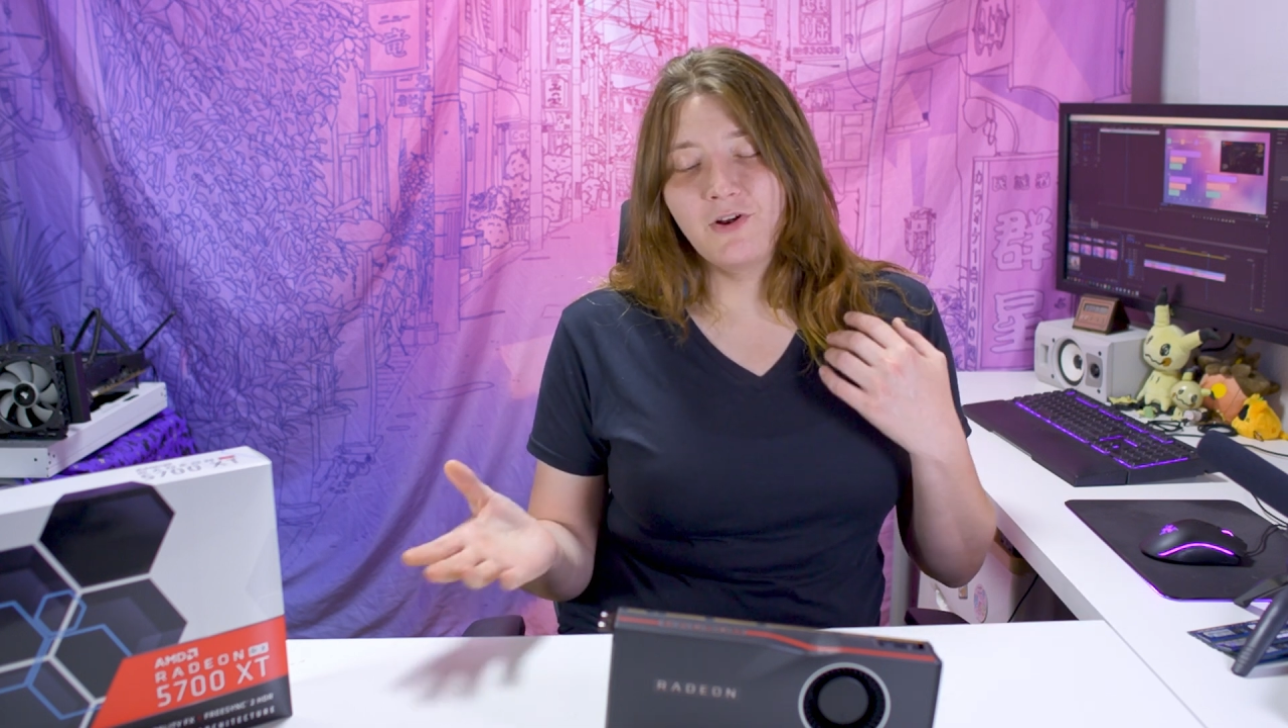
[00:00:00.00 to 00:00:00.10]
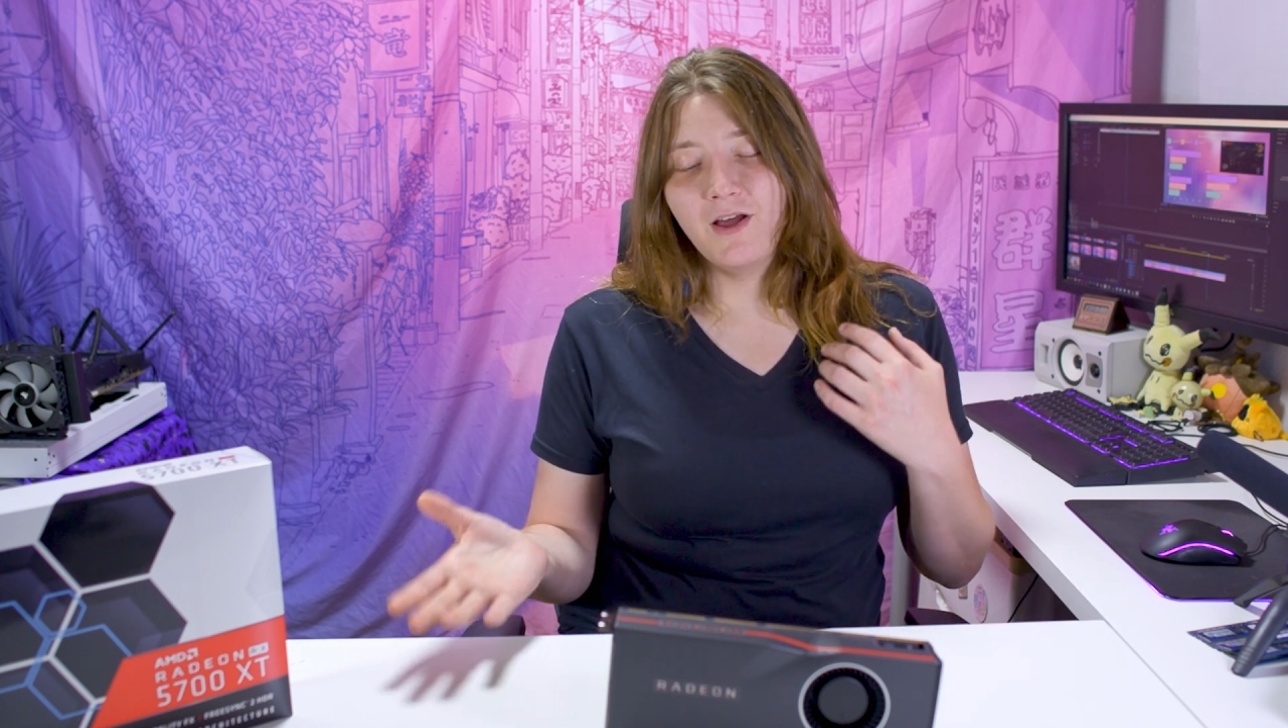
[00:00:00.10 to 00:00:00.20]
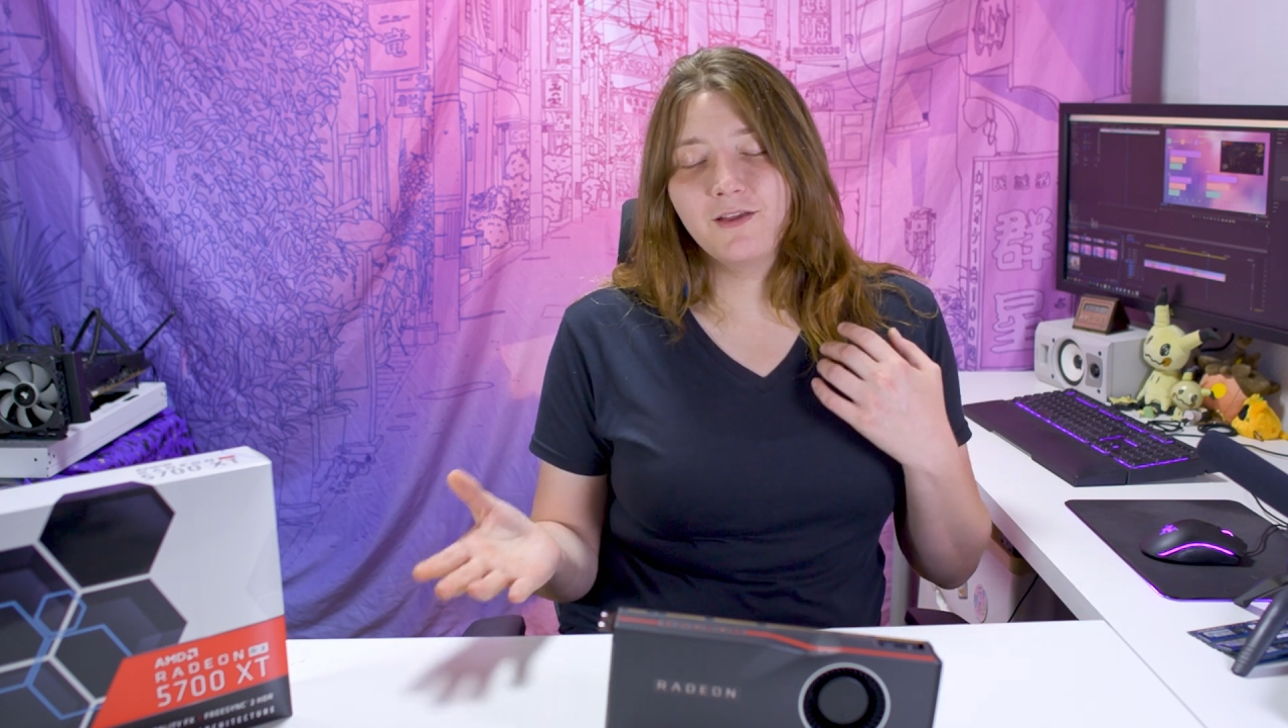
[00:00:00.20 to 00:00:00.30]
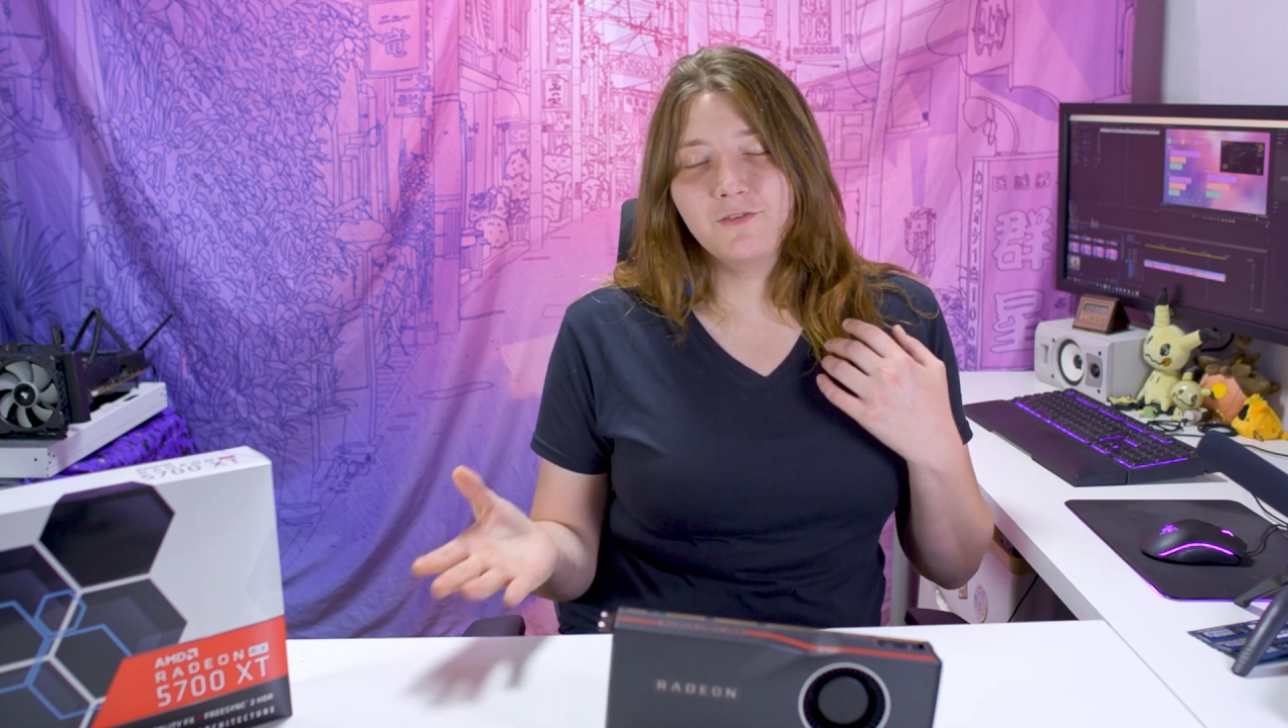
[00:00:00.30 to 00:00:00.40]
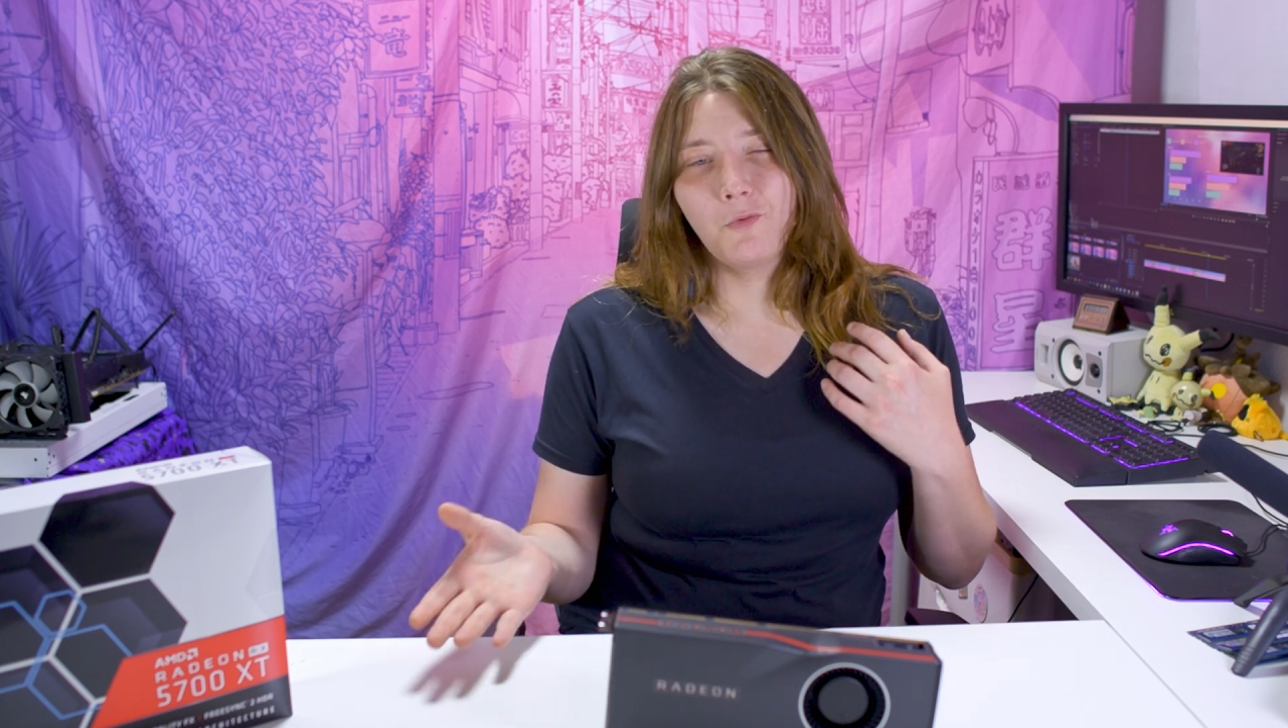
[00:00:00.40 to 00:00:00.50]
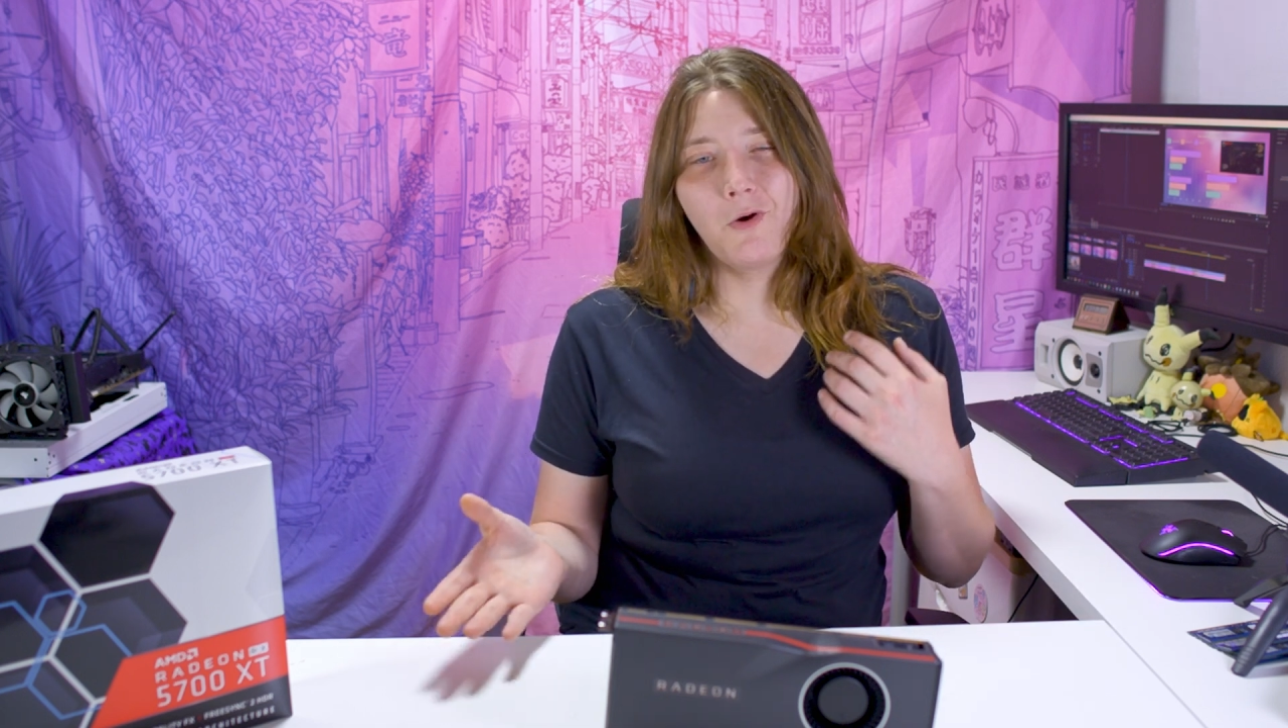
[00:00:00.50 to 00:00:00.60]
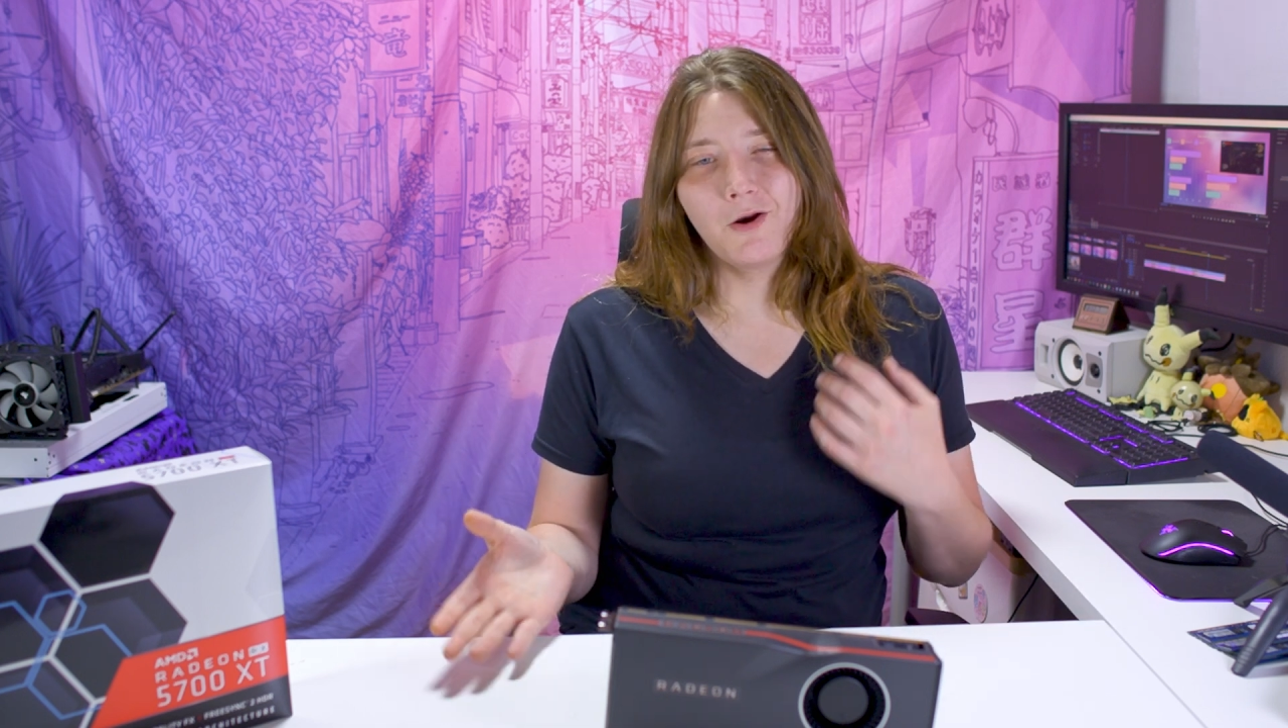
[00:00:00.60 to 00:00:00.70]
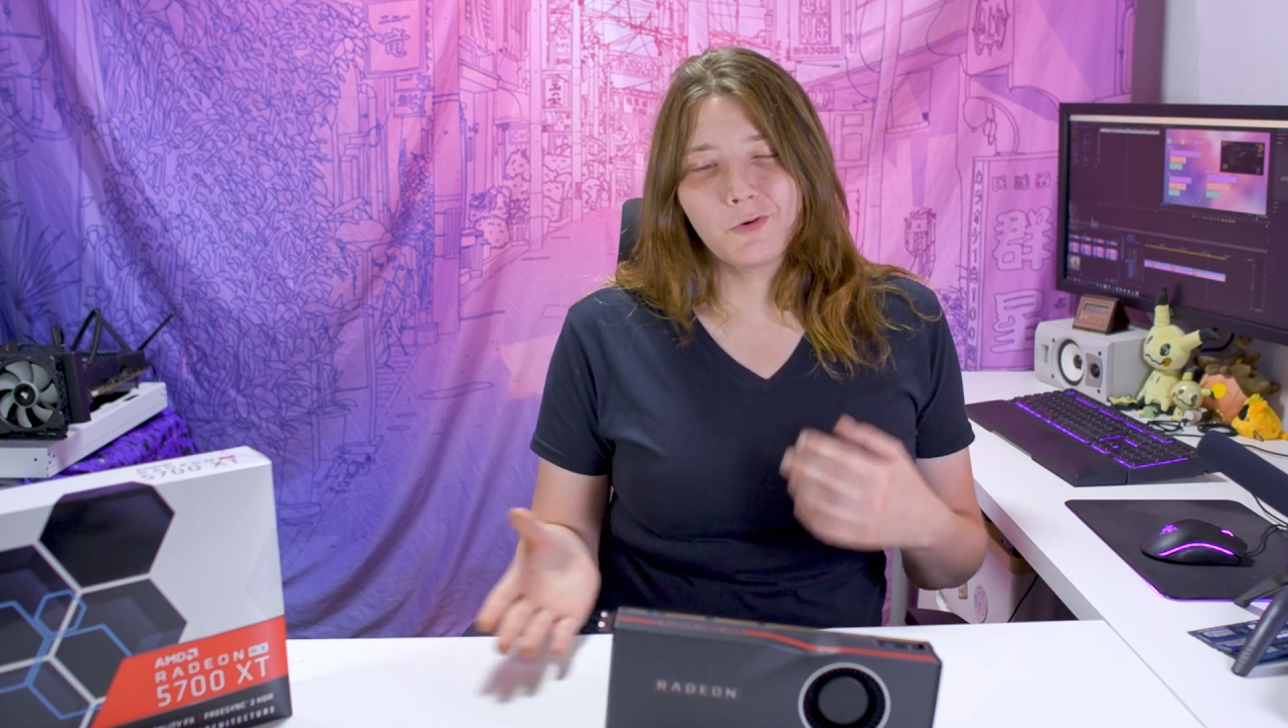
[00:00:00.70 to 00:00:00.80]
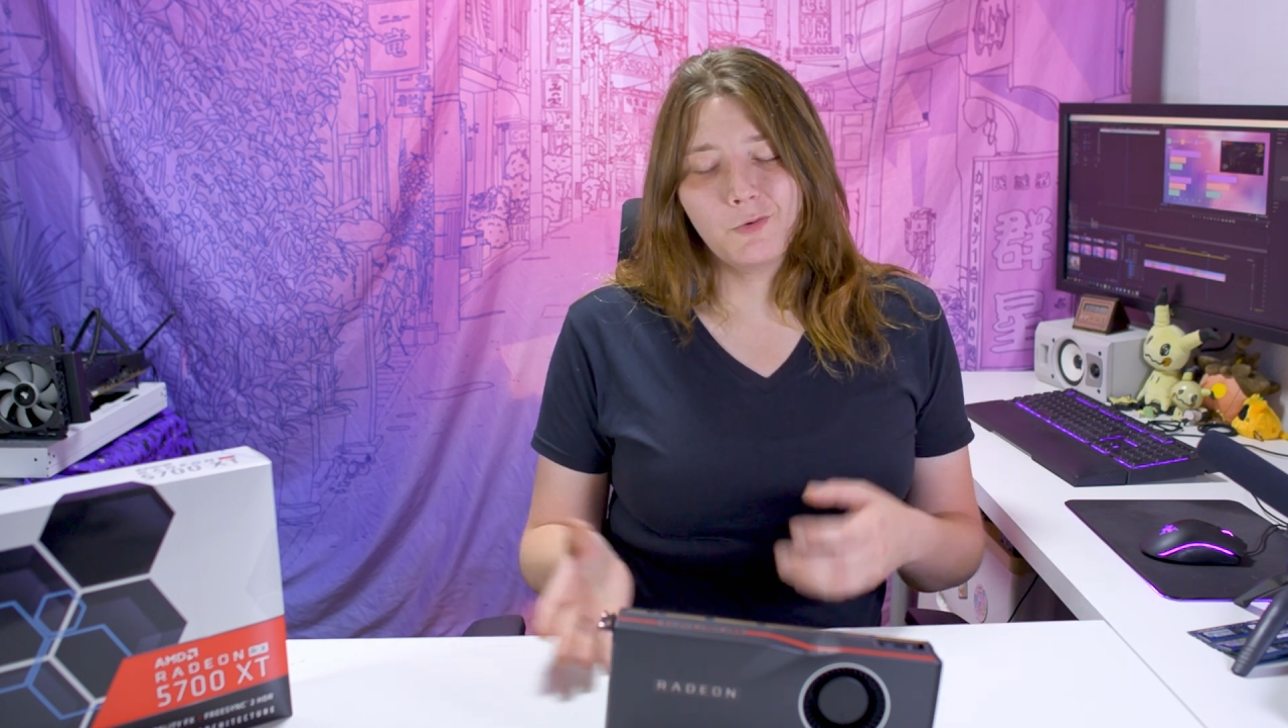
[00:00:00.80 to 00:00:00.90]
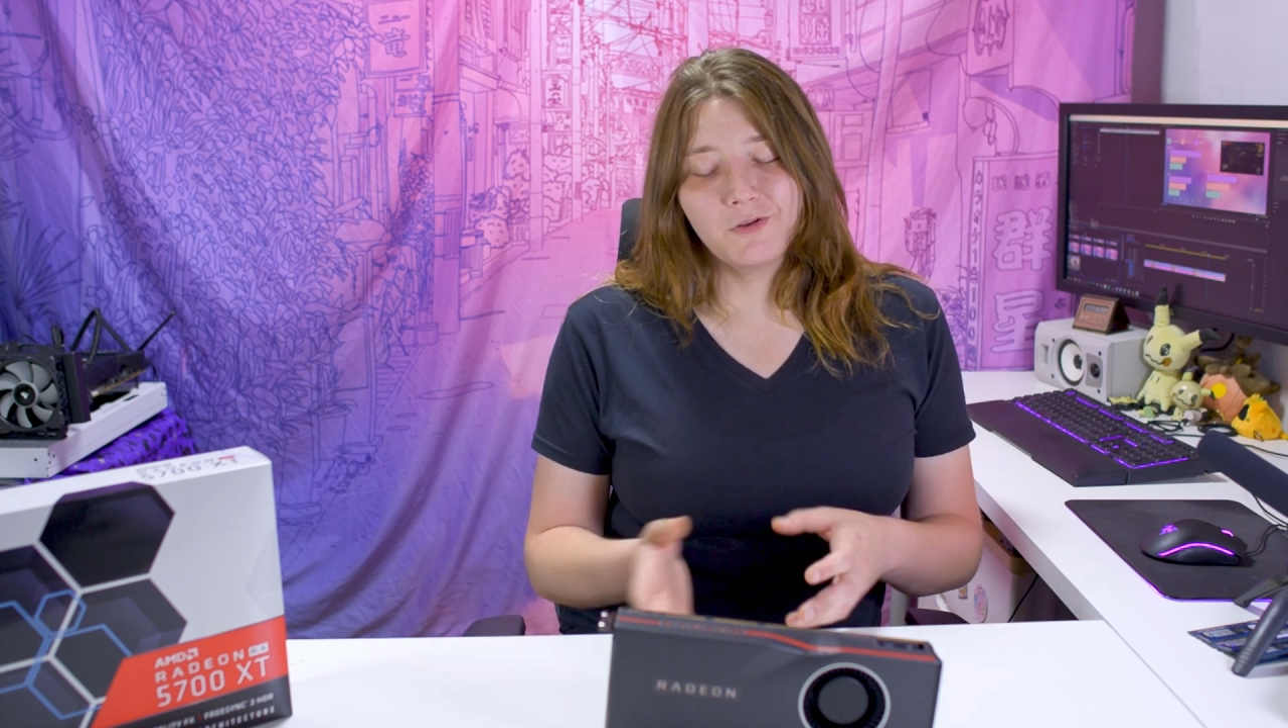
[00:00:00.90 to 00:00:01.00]
not into
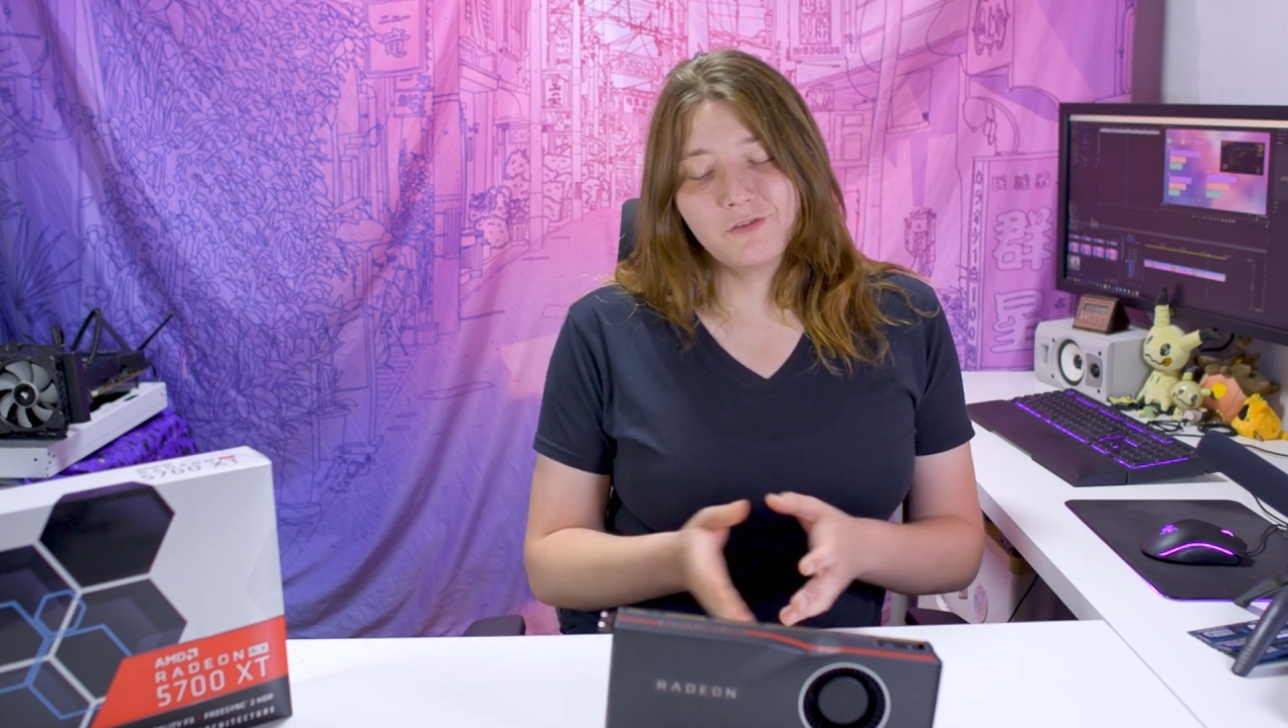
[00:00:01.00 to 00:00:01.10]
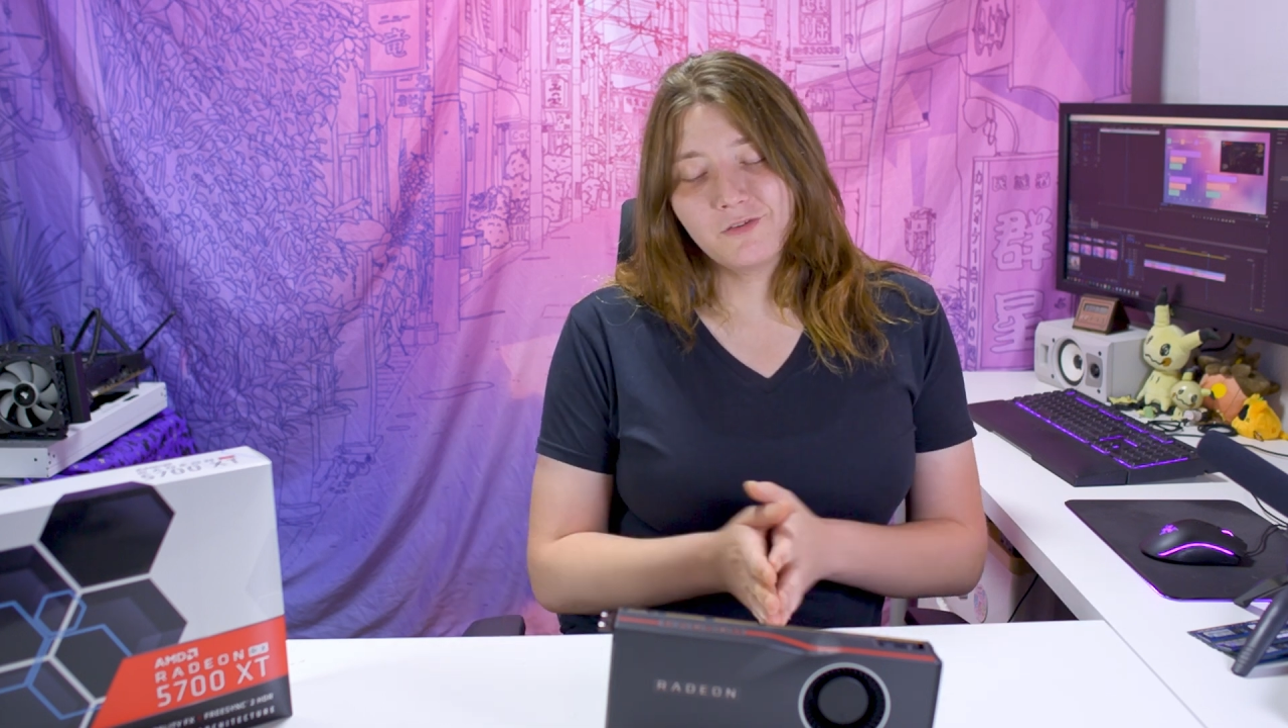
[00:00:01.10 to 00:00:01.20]
water cooling,